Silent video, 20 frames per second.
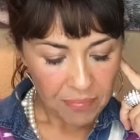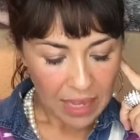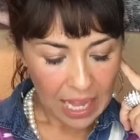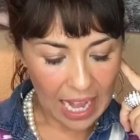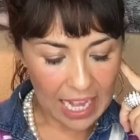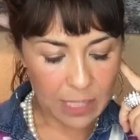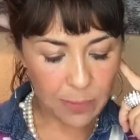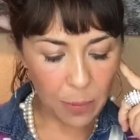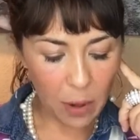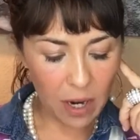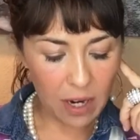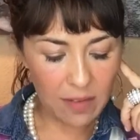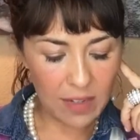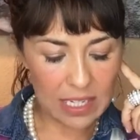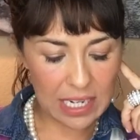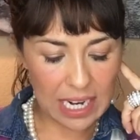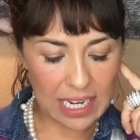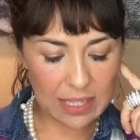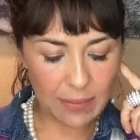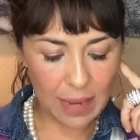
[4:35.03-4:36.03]
As part of
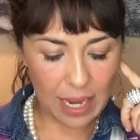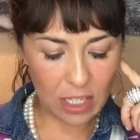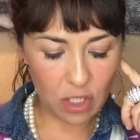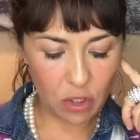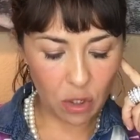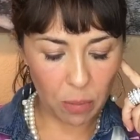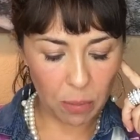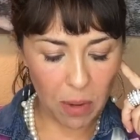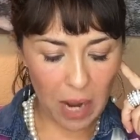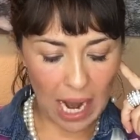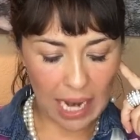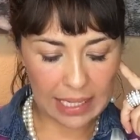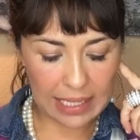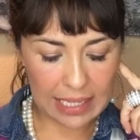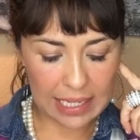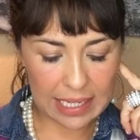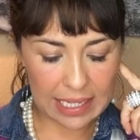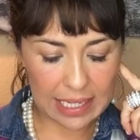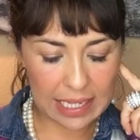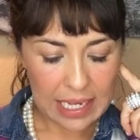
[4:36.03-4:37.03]
today's magical
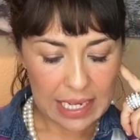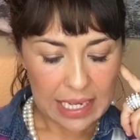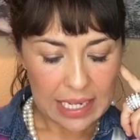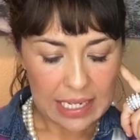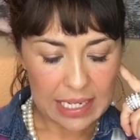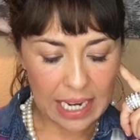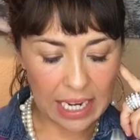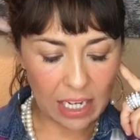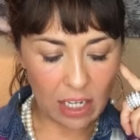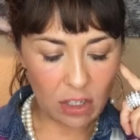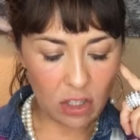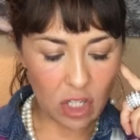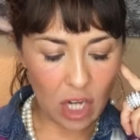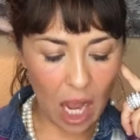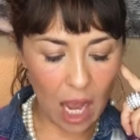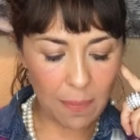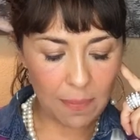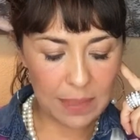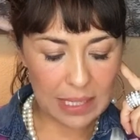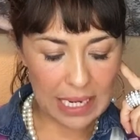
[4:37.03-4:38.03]
practice, take your
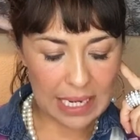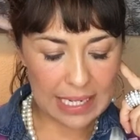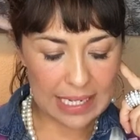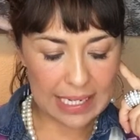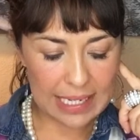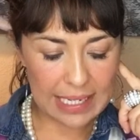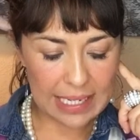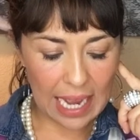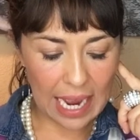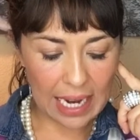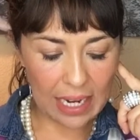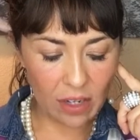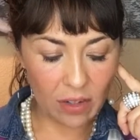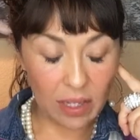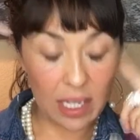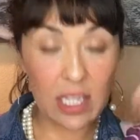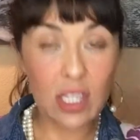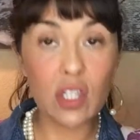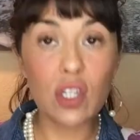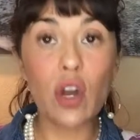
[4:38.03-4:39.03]
top 10 desire
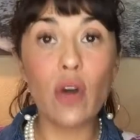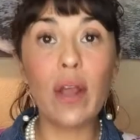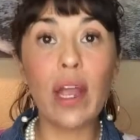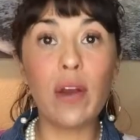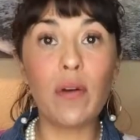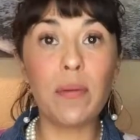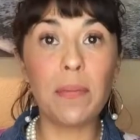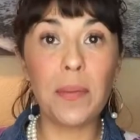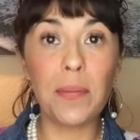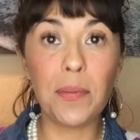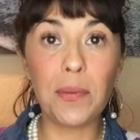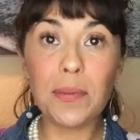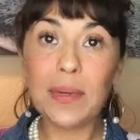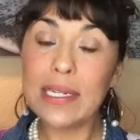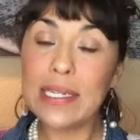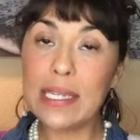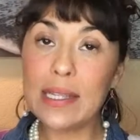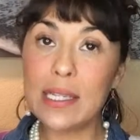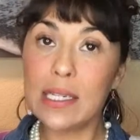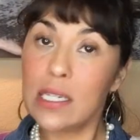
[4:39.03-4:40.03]
list. Okay, remember we
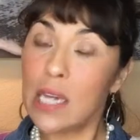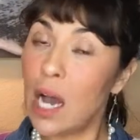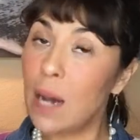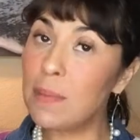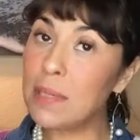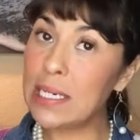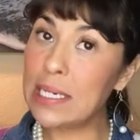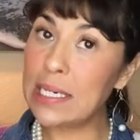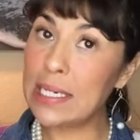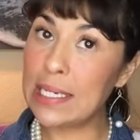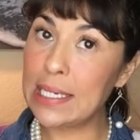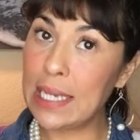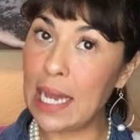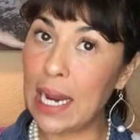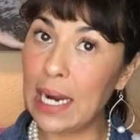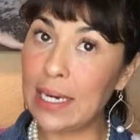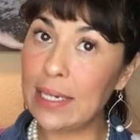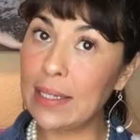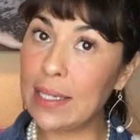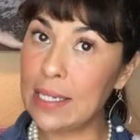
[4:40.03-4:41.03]
did the top 10
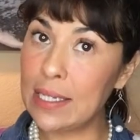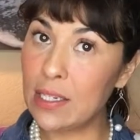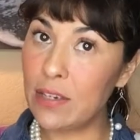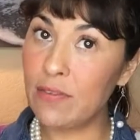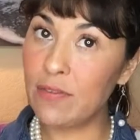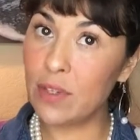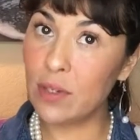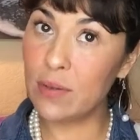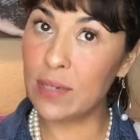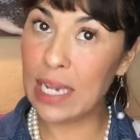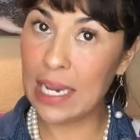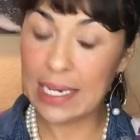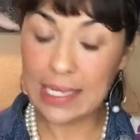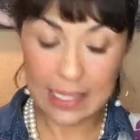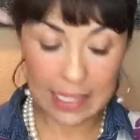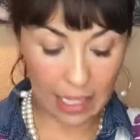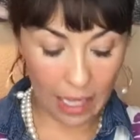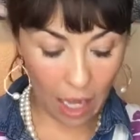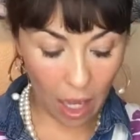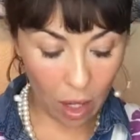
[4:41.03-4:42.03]
desire list a few days
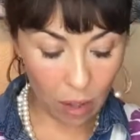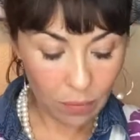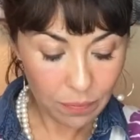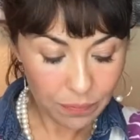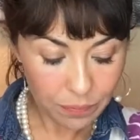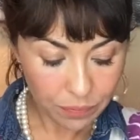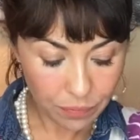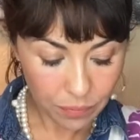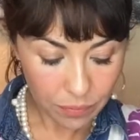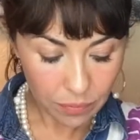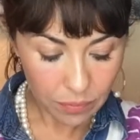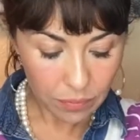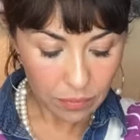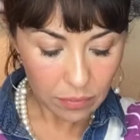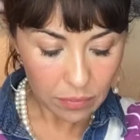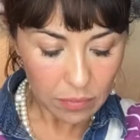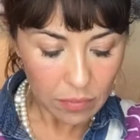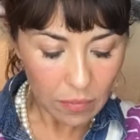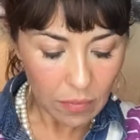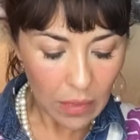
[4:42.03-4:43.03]
ago,
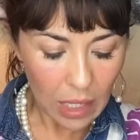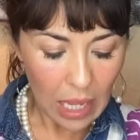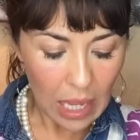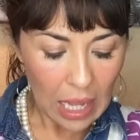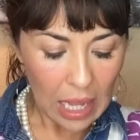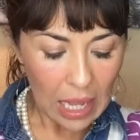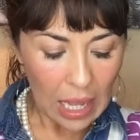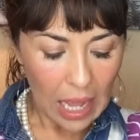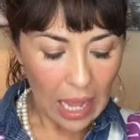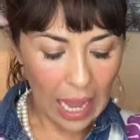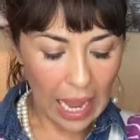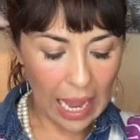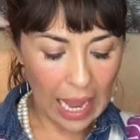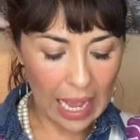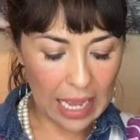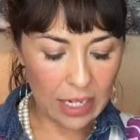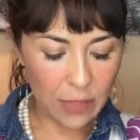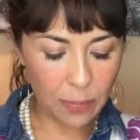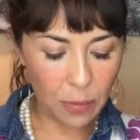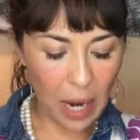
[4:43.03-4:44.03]

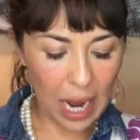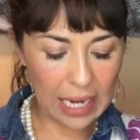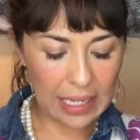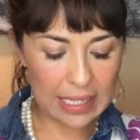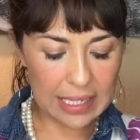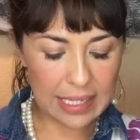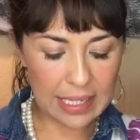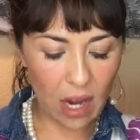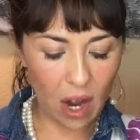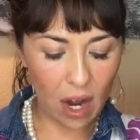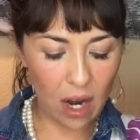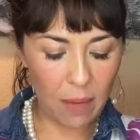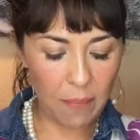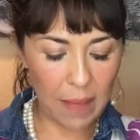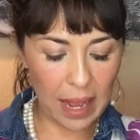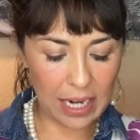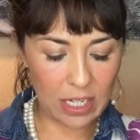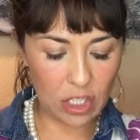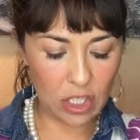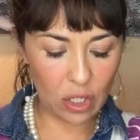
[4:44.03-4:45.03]
and practice the heart
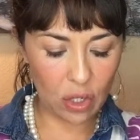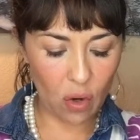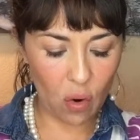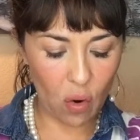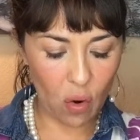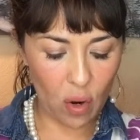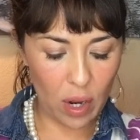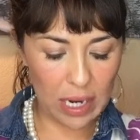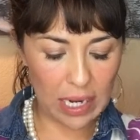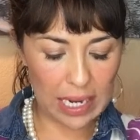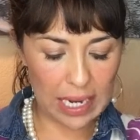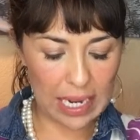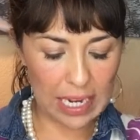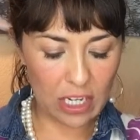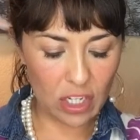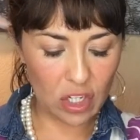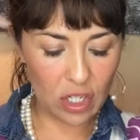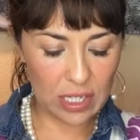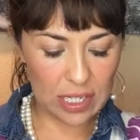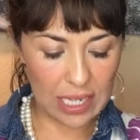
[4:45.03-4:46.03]
magic on
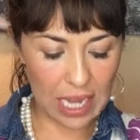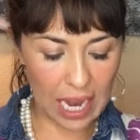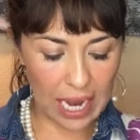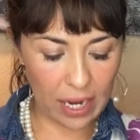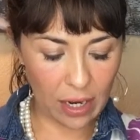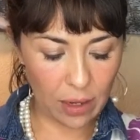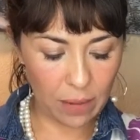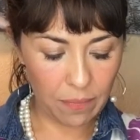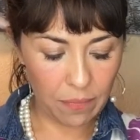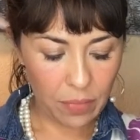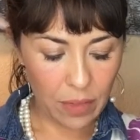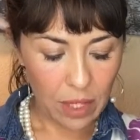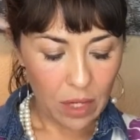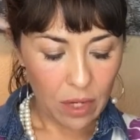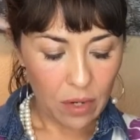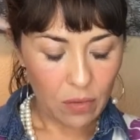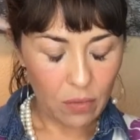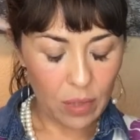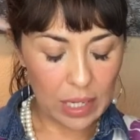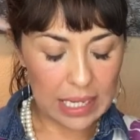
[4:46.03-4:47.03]
each desire.
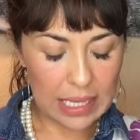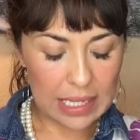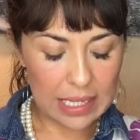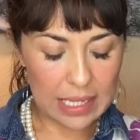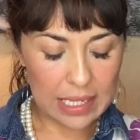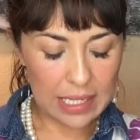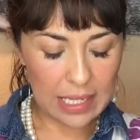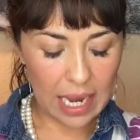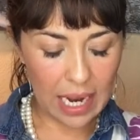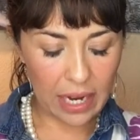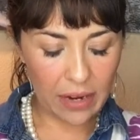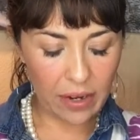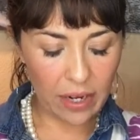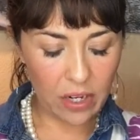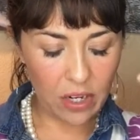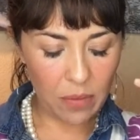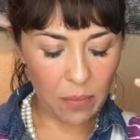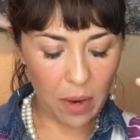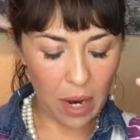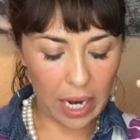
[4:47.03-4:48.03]
Read the desire
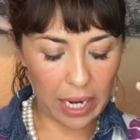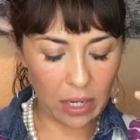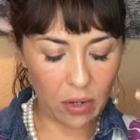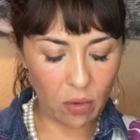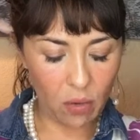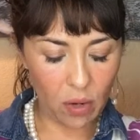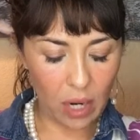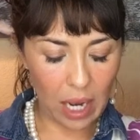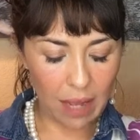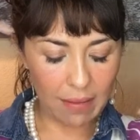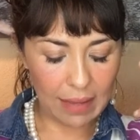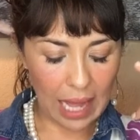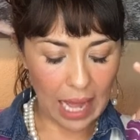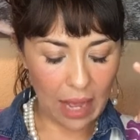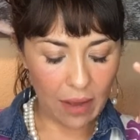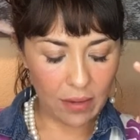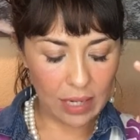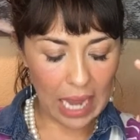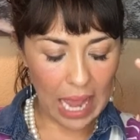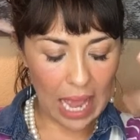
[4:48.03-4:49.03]
in your mind or out
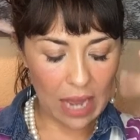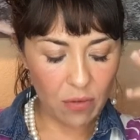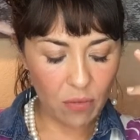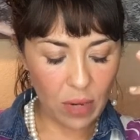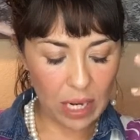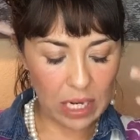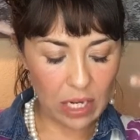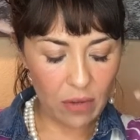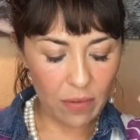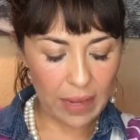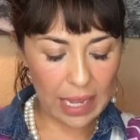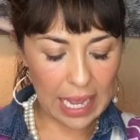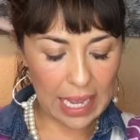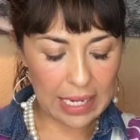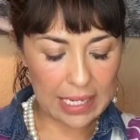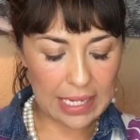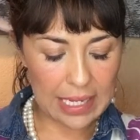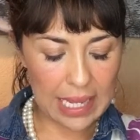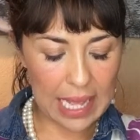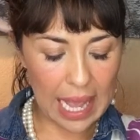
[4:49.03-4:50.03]
loud, and when you
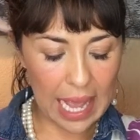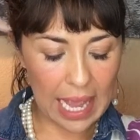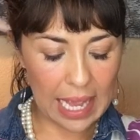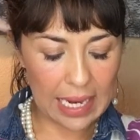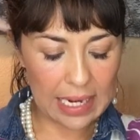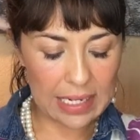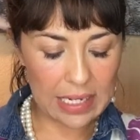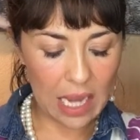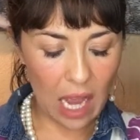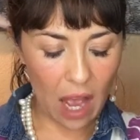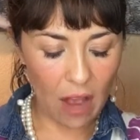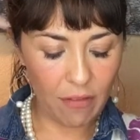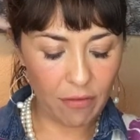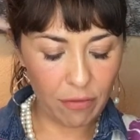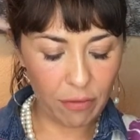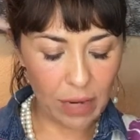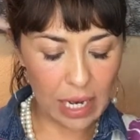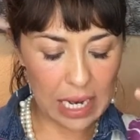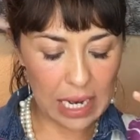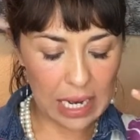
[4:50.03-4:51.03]
get to the end of
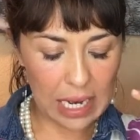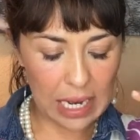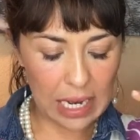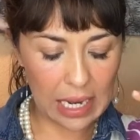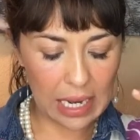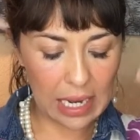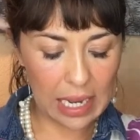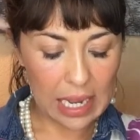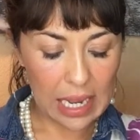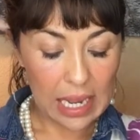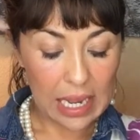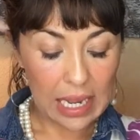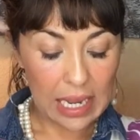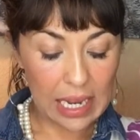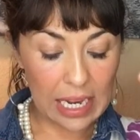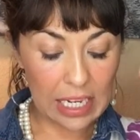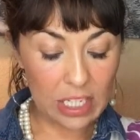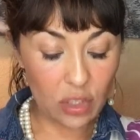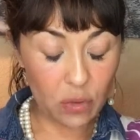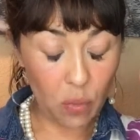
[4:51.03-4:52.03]
reading
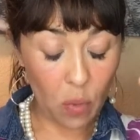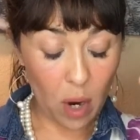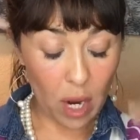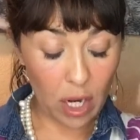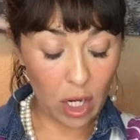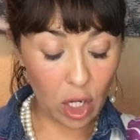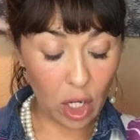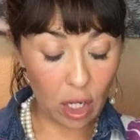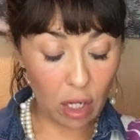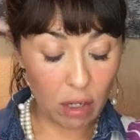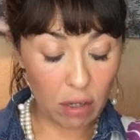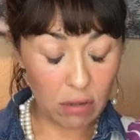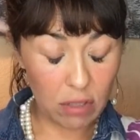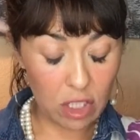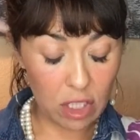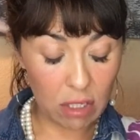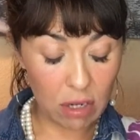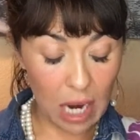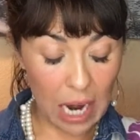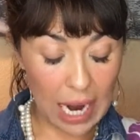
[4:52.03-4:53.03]
each one,
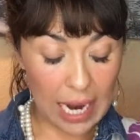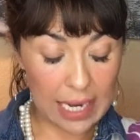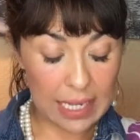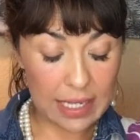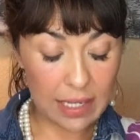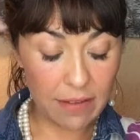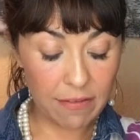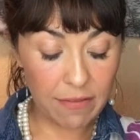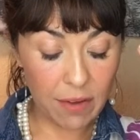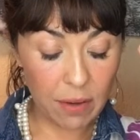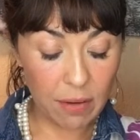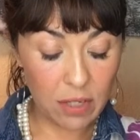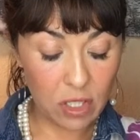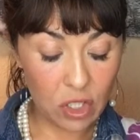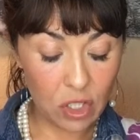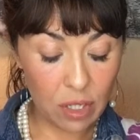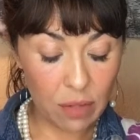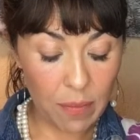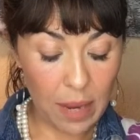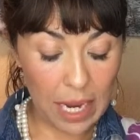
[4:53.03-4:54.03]
close your eyes,
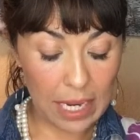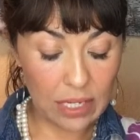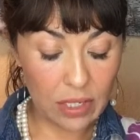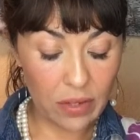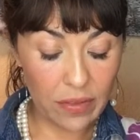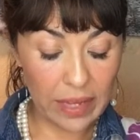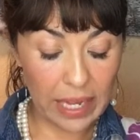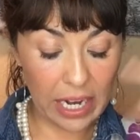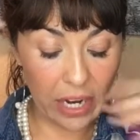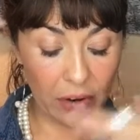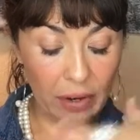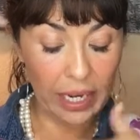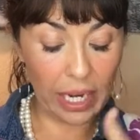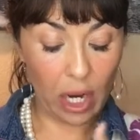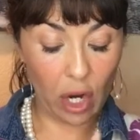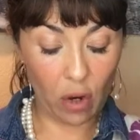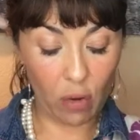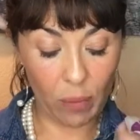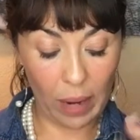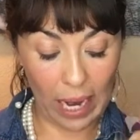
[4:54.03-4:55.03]
focus your mind on the area
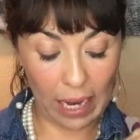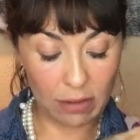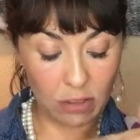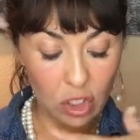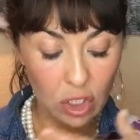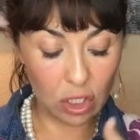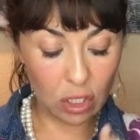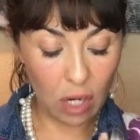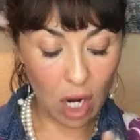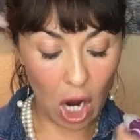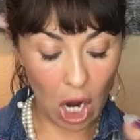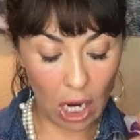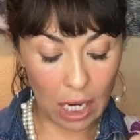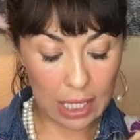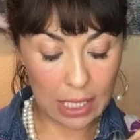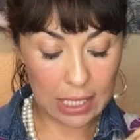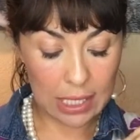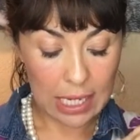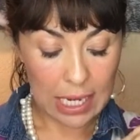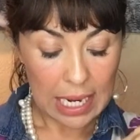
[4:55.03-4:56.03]
around your
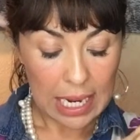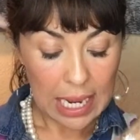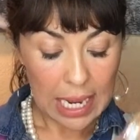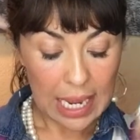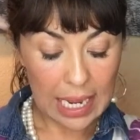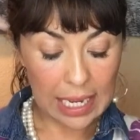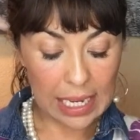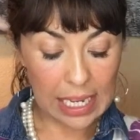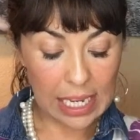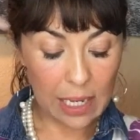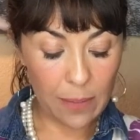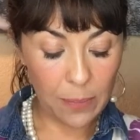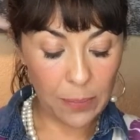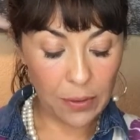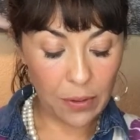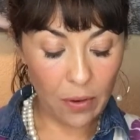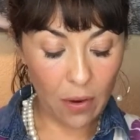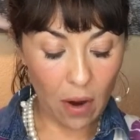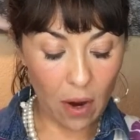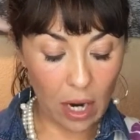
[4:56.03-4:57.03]
heart, and keep
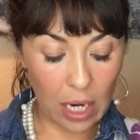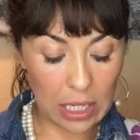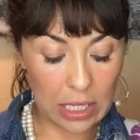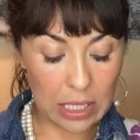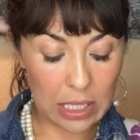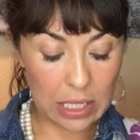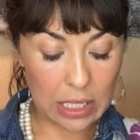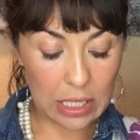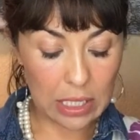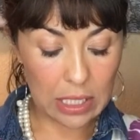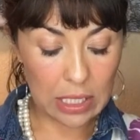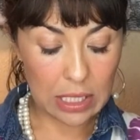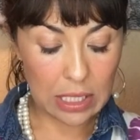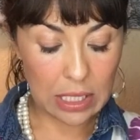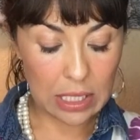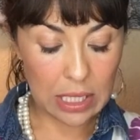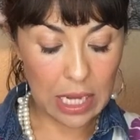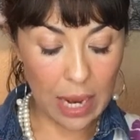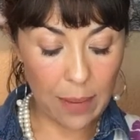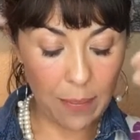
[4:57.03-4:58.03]
your heart
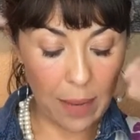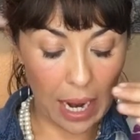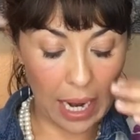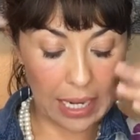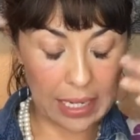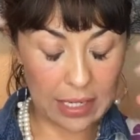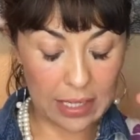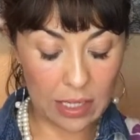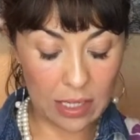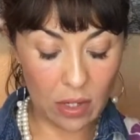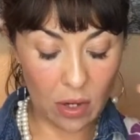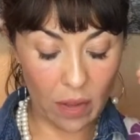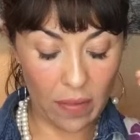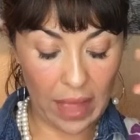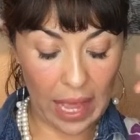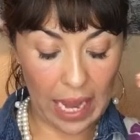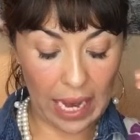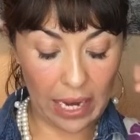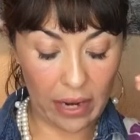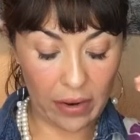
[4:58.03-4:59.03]
and mind on
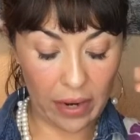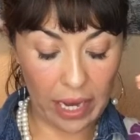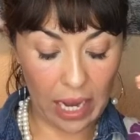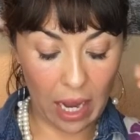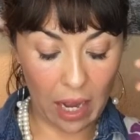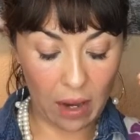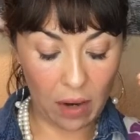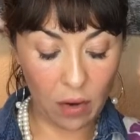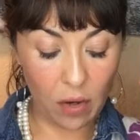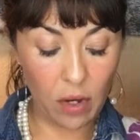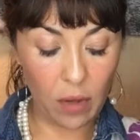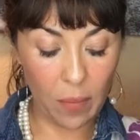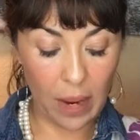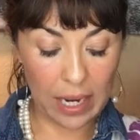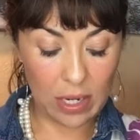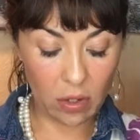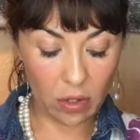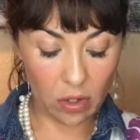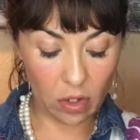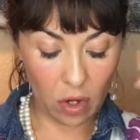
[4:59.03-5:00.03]
that area, or your
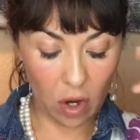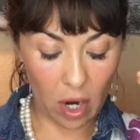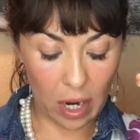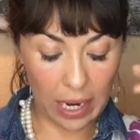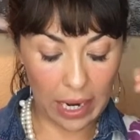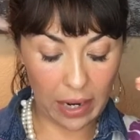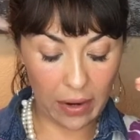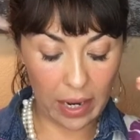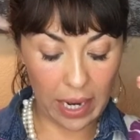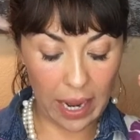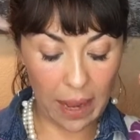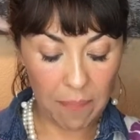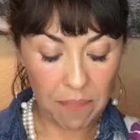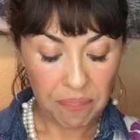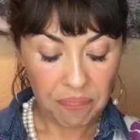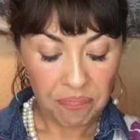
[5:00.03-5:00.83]
mind on your heart area.